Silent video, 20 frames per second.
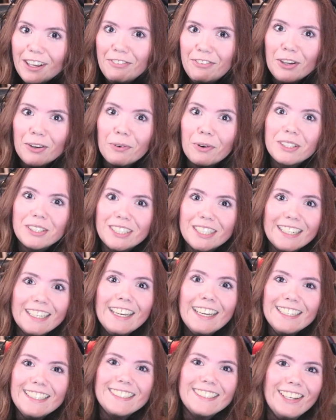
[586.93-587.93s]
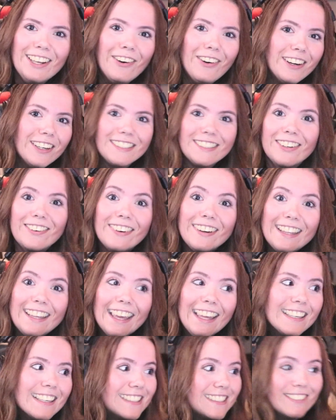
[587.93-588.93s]
you're watching this, or it's already
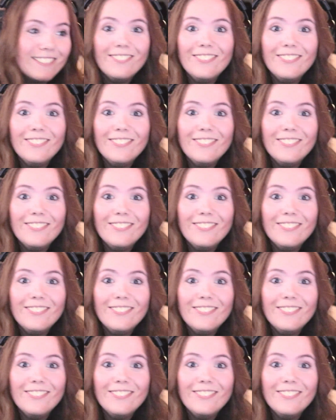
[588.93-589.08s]
ended. Who